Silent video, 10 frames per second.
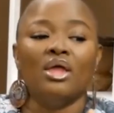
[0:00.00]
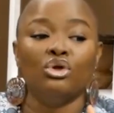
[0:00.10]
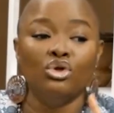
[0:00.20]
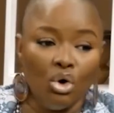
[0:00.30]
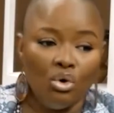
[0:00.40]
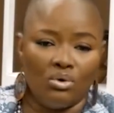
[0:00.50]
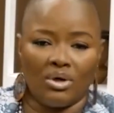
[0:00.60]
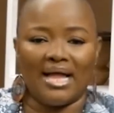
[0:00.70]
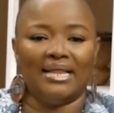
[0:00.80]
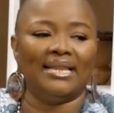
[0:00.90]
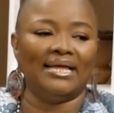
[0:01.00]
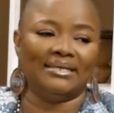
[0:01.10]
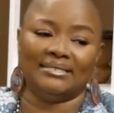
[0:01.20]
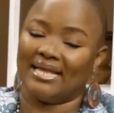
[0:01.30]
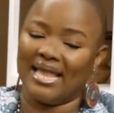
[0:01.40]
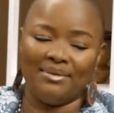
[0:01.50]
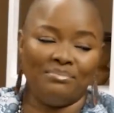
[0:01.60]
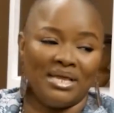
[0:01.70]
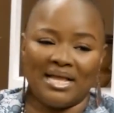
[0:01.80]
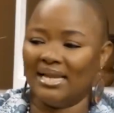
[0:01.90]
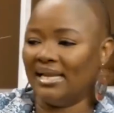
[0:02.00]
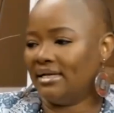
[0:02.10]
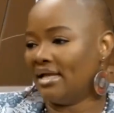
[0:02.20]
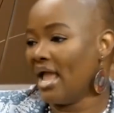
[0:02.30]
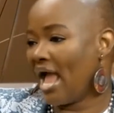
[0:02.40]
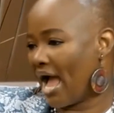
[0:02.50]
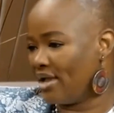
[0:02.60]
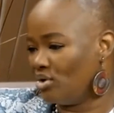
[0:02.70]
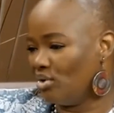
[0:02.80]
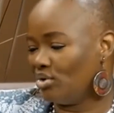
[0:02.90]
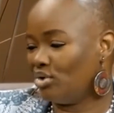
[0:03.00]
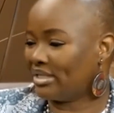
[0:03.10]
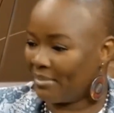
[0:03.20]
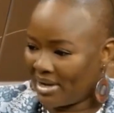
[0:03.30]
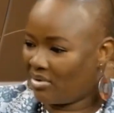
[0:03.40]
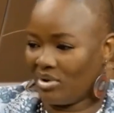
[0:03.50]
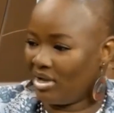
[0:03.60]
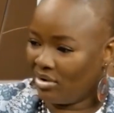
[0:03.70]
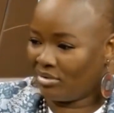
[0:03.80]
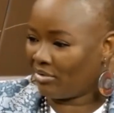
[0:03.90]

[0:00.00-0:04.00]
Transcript: You can learn it, and me can learn it, and you say make you.